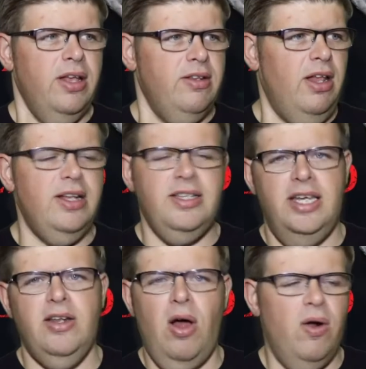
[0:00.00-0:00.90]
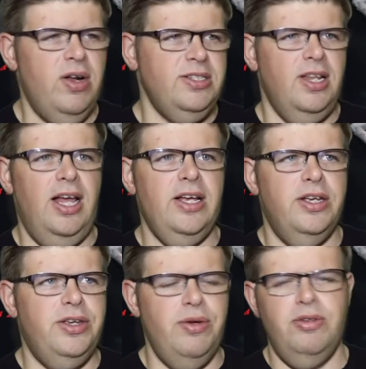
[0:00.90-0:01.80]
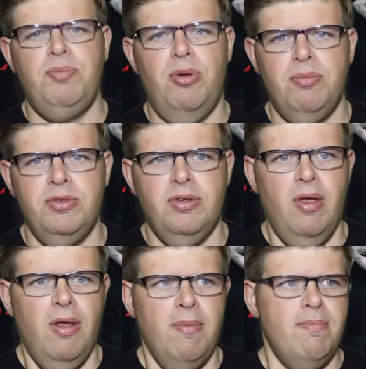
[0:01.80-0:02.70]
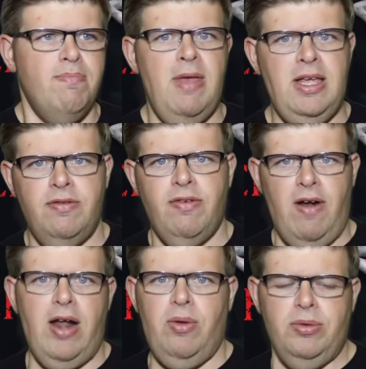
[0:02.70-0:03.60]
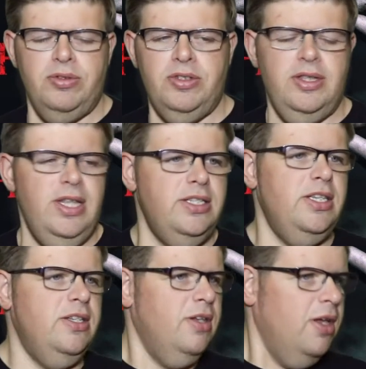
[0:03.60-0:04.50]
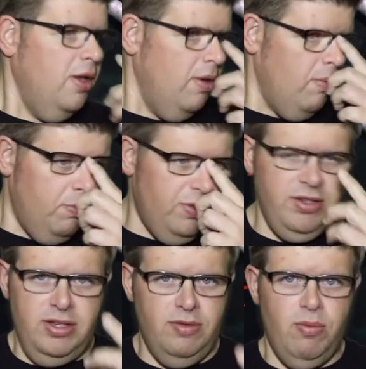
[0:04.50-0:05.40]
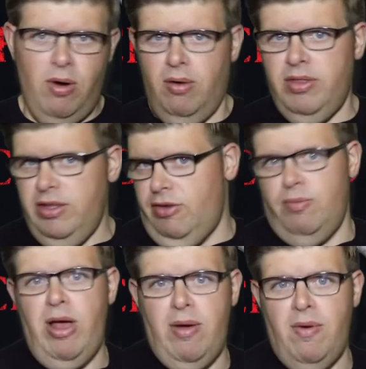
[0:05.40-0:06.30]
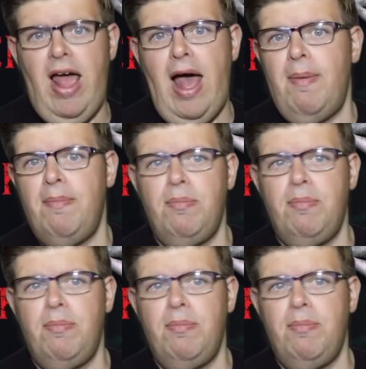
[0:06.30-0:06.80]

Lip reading: It's like teen horror. It's like Goosebumps made for adults, and this is where we're at.